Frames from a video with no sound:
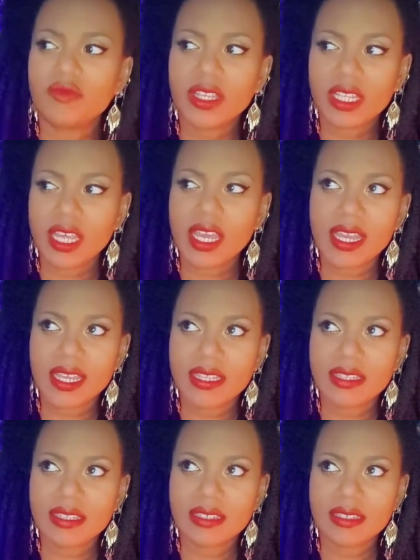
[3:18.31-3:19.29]

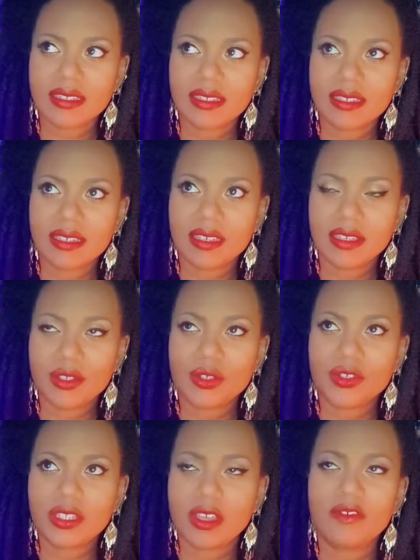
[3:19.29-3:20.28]
realize
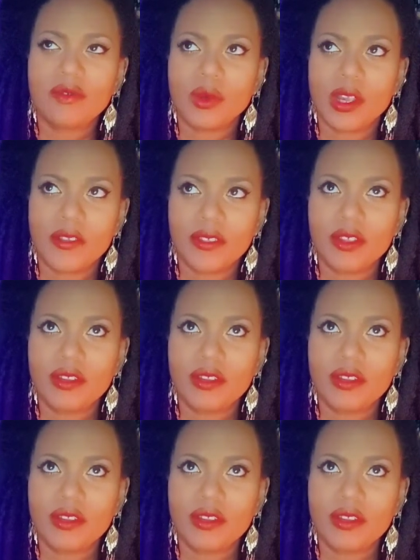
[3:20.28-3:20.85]
your self worth.